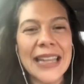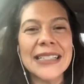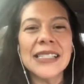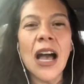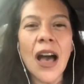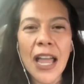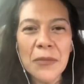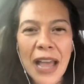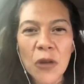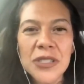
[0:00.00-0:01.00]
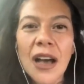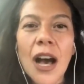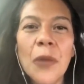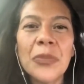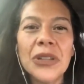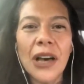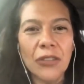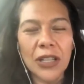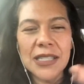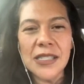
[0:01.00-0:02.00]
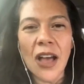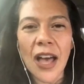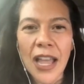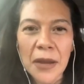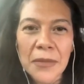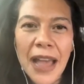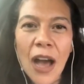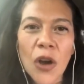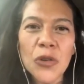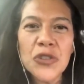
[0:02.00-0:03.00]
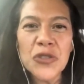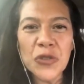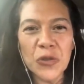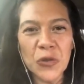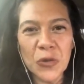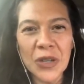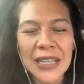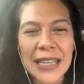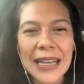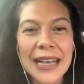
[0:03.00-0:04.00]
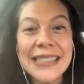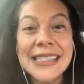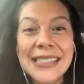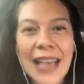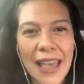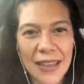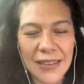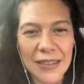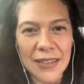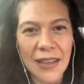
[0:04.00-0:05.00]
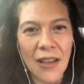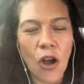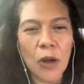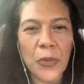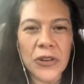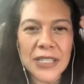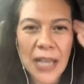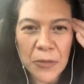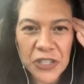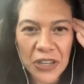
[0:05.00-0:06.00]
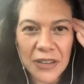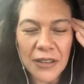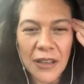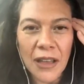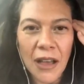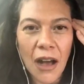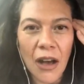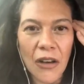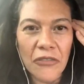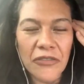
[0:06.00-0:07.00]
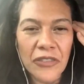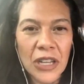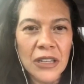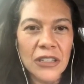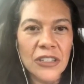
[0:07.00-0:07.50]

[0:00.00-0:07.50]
And it's time now to up a level. It's time now to ascend our perception of